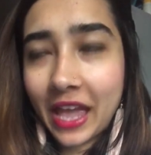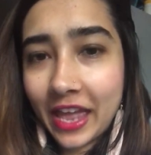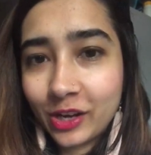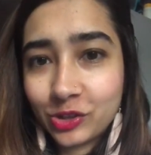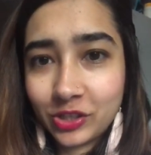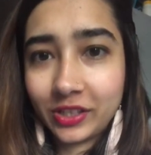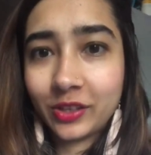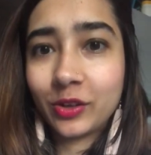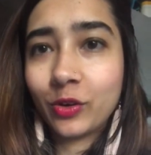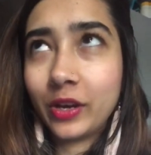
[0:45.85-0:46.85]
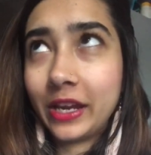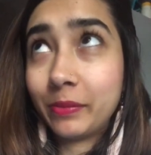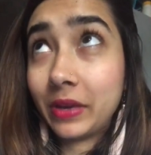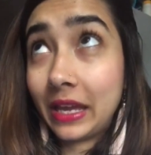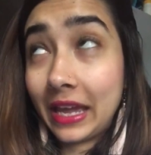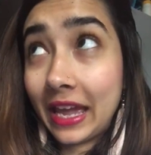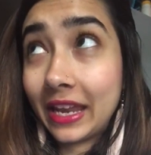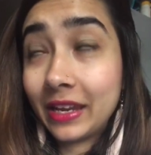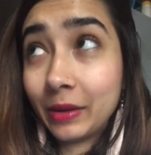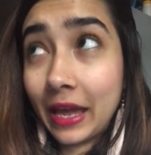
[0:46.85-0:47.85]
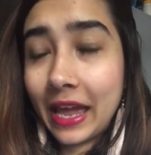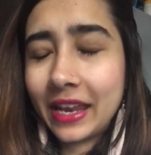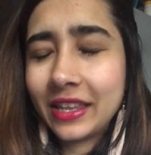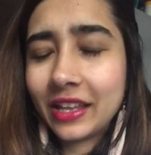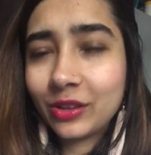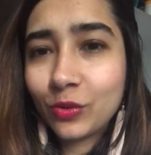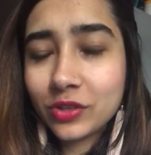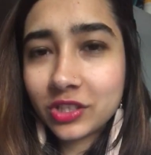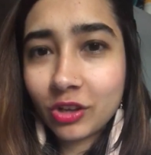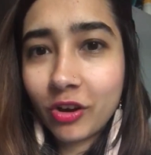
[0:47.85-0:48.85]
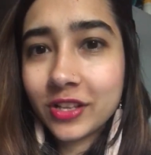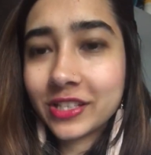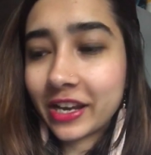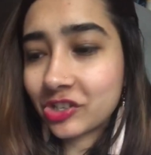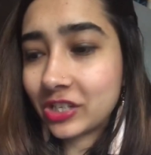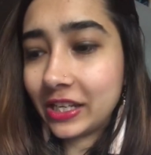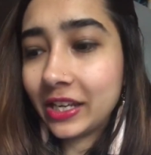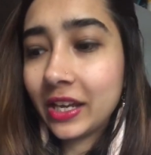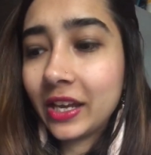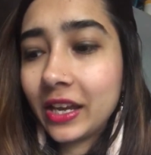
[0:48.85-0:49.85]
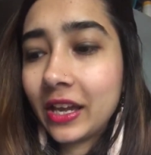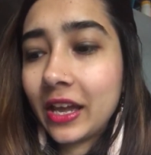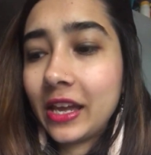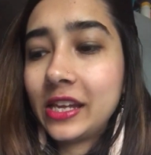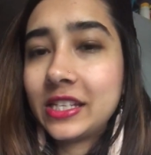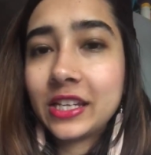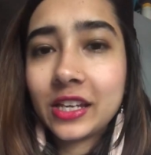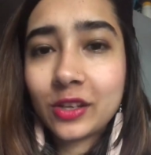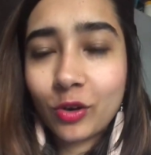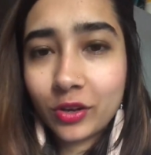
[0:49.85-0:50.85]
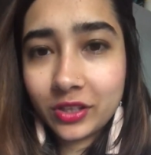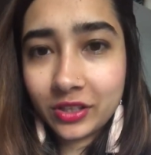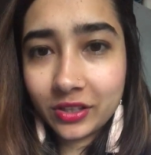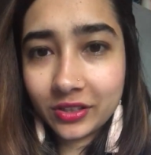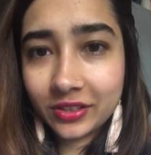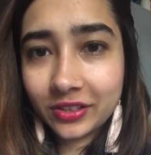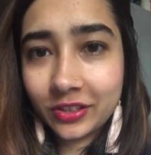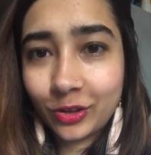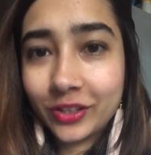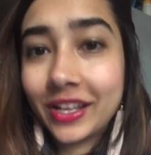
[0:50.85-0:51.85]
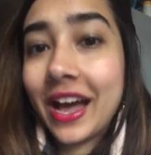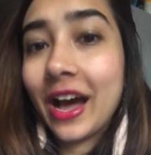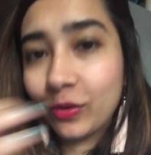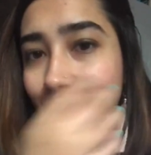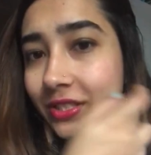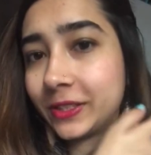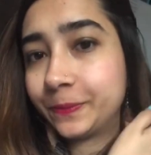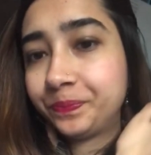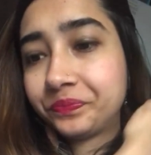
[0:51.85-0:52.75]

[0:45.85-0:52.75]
energy. It- and those thoughts are actually hitting it on the house.